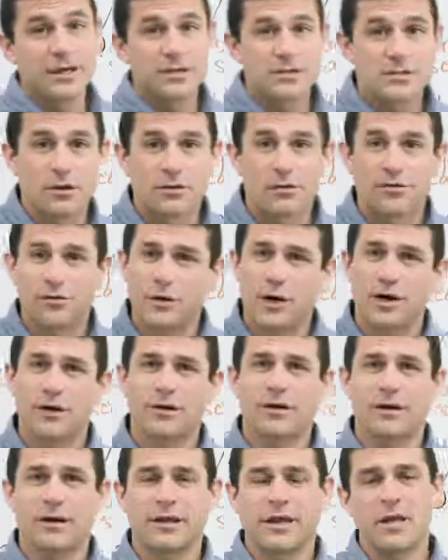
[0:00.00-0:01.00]
So
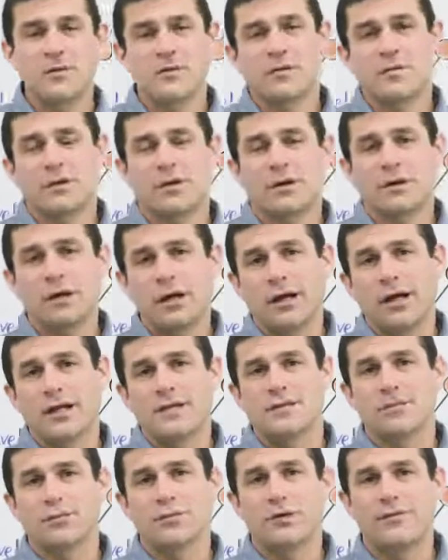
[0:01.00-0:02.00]
throughout our engagements with our
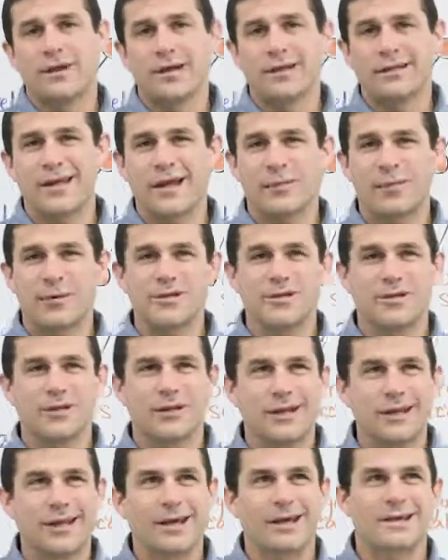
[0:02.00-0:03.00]
clients, we've had the
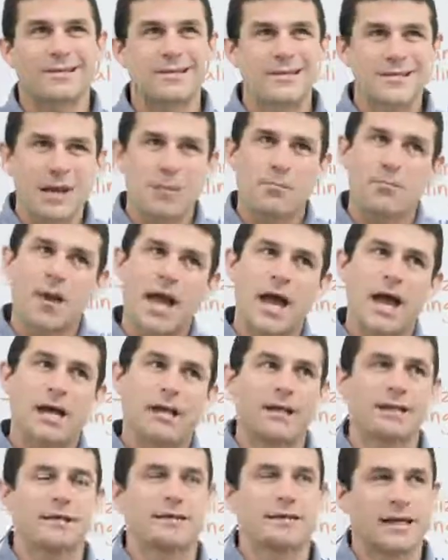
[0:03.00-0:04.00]
opportunity to kind of step
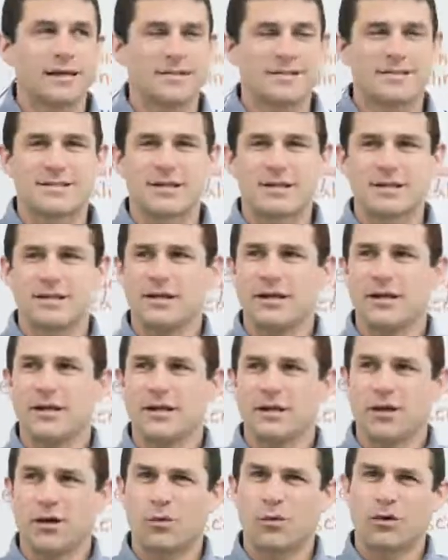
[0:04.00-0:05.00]
back and see
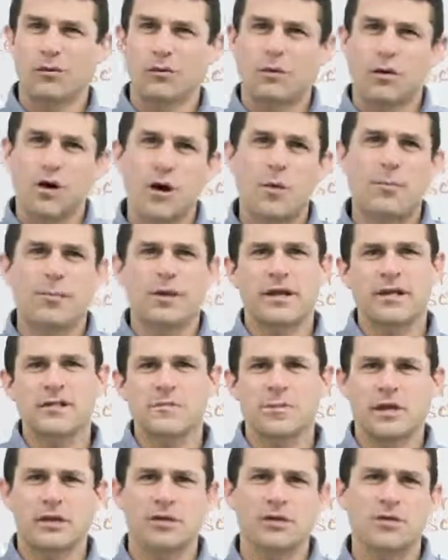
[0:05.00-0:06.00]
where RPA
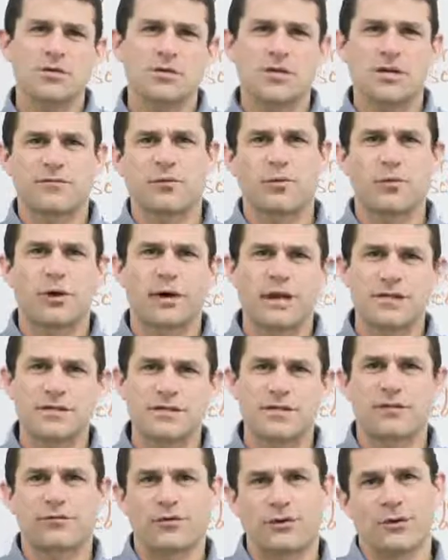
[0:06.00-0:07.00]
is being used in different ways
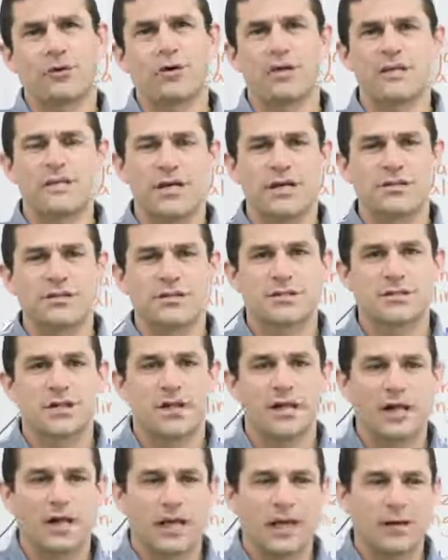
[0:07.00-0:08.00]
in different organizations.
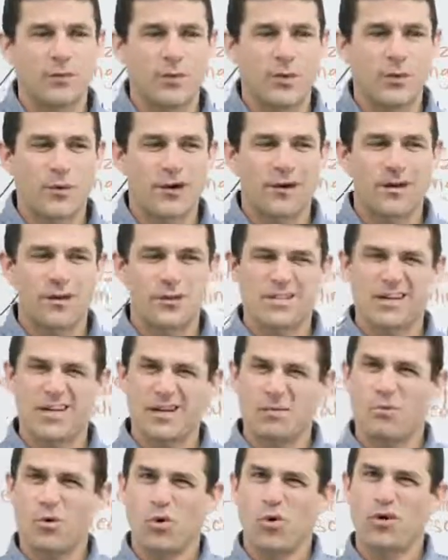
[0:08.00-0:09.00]
And what we want to do is
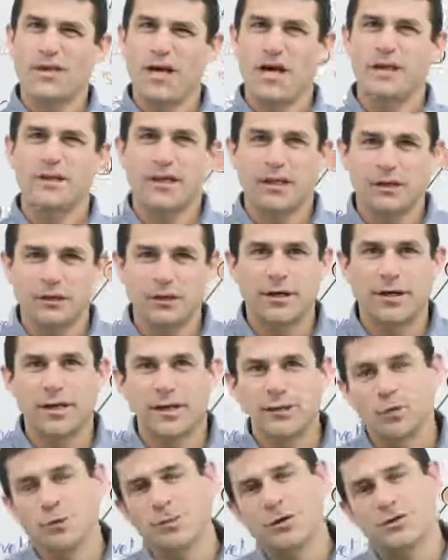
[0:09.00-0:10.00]
kind of boil down that learning
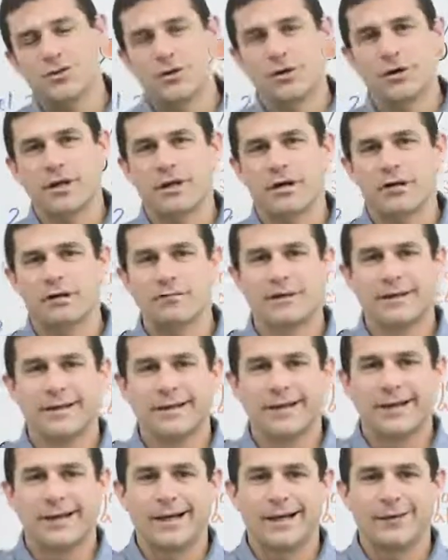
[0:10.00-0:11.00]
into a maturity curve.
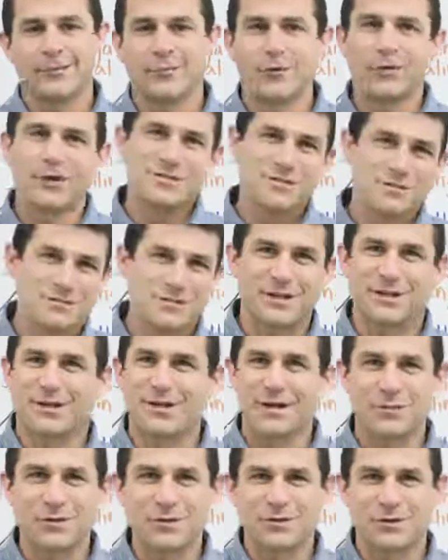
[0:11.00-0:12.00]
Realize you've seen a
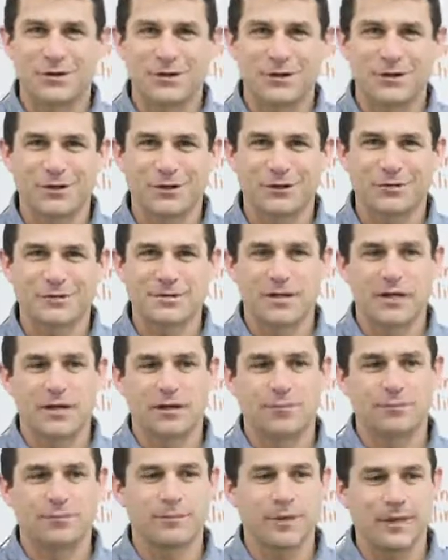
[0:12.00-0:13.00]
lot of maturity curves,
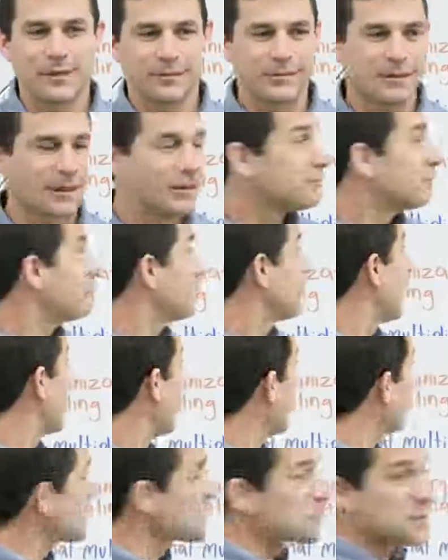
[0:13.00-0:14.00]
and I
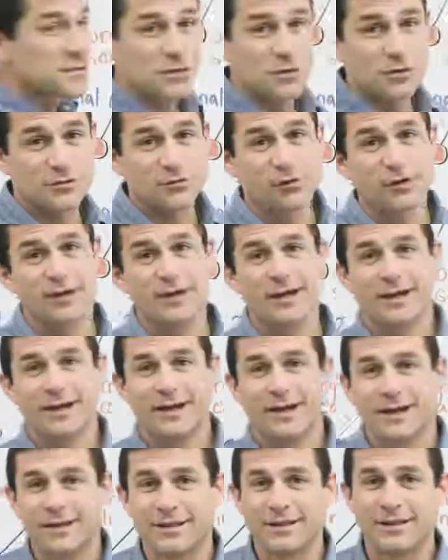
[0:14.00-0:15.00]
hope this one's useful.
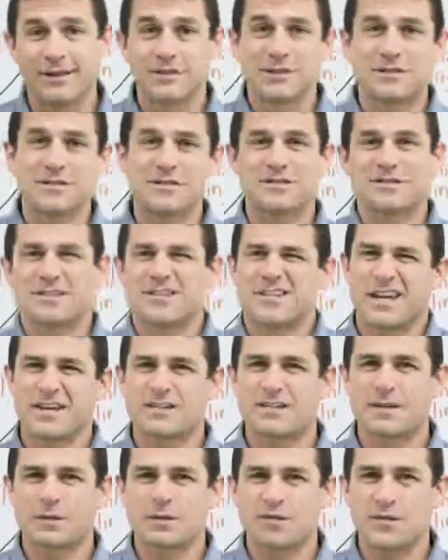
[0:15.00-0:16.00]
This is just
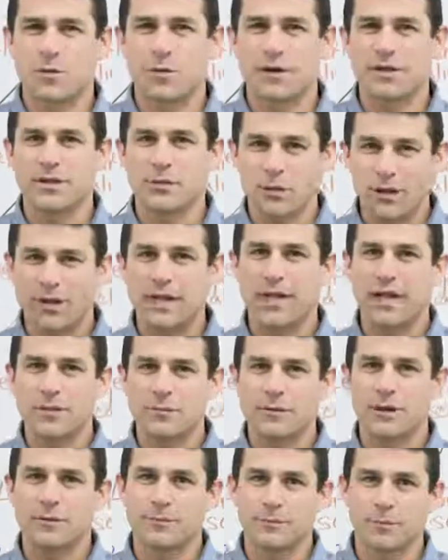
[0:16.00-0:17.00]
kind of some way that we
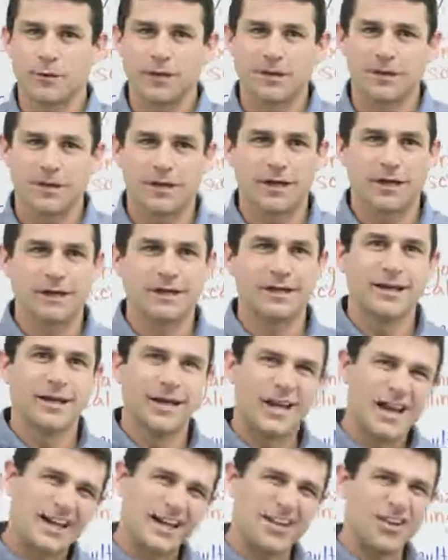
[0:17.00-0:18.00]
came up with
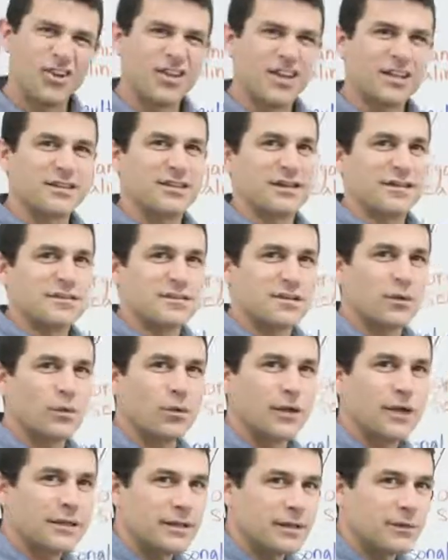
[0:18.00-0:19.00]
how to look at this in a
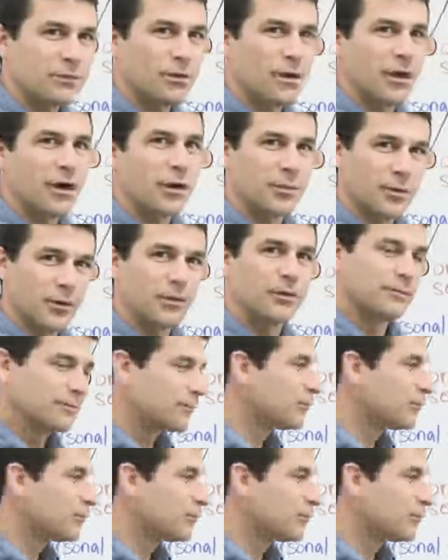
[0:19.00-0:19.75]
way that will help you.